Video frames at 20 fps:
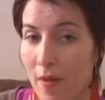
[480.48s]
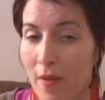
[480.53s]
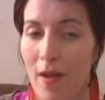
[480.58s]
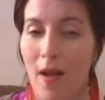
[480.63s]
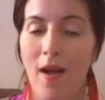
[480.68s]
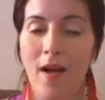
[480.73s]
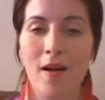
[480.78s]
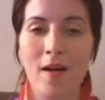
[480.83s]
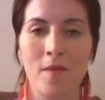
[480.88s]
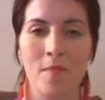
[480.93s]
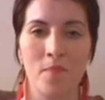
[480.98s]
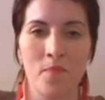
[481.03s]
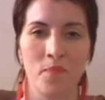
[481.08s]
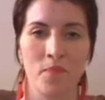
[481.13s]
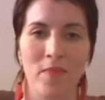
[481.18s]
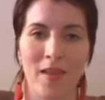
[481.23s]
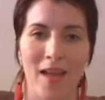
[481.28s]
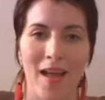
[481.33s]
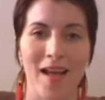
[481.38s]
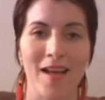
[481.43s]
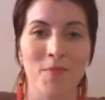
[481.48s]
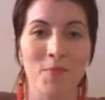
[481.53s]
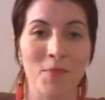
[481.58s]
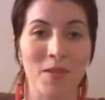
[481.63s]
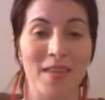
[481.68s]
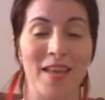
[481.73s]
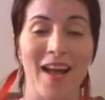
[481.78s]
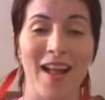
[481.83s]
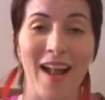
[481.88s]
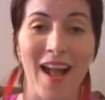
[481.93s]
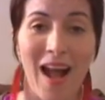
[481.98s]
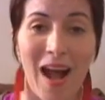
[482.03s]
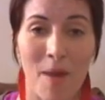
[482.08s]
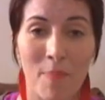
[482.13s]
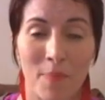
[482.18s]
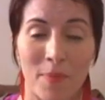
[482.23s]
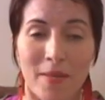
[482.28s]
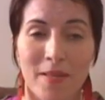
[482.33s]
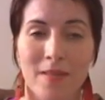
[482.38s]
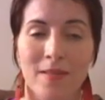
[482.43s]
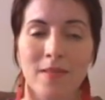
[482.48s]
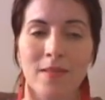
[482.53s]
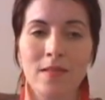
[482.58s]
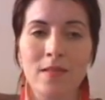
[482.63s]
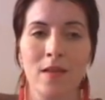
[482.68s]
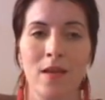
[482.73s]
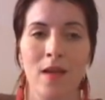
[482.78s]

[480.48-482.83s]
and when that happens,